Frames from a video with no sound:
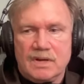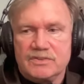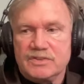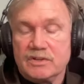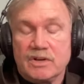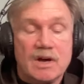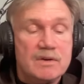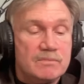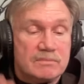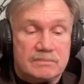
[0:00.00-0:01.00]
I said,
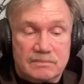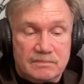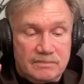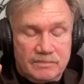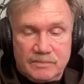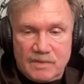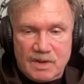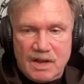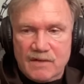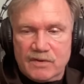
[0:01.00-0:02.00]
God,
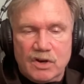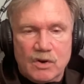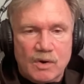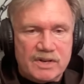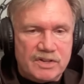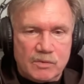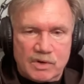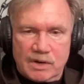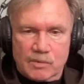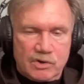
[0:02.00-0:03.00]
I have no idea
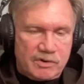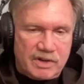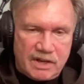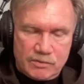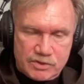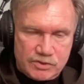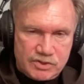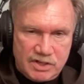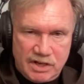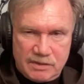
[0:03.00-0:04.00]
what I'm going to encounter
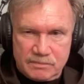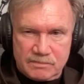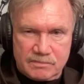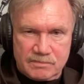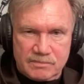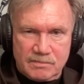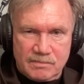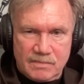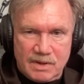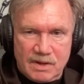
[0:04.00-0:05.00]
today.
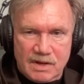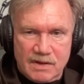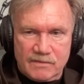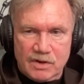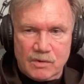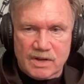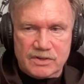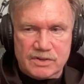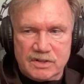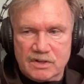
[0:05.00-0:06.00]
I have no
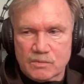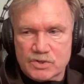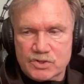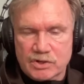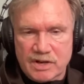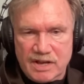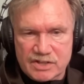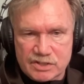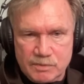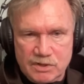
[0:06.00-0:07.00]
idea what you're going to
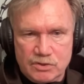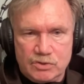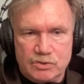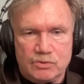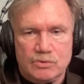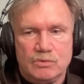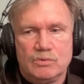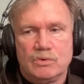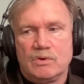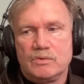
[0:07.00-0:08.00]
ask me to
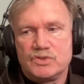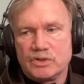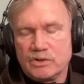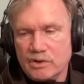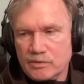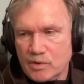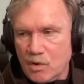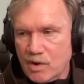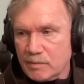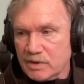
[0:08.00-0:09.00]
do, or what you're going to
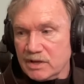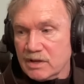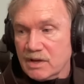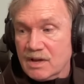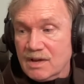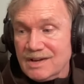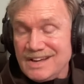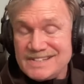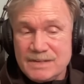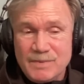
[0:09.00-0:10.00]
throw at me.
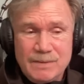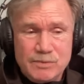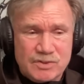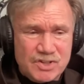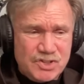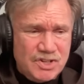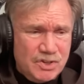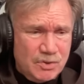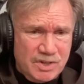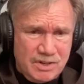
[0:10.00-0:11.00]
I said, but I'm trusting
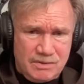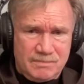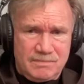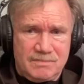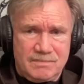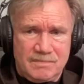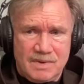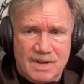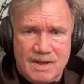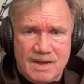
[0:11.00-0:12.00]
you here.
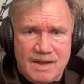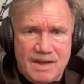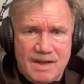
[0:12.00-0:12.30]
Mm.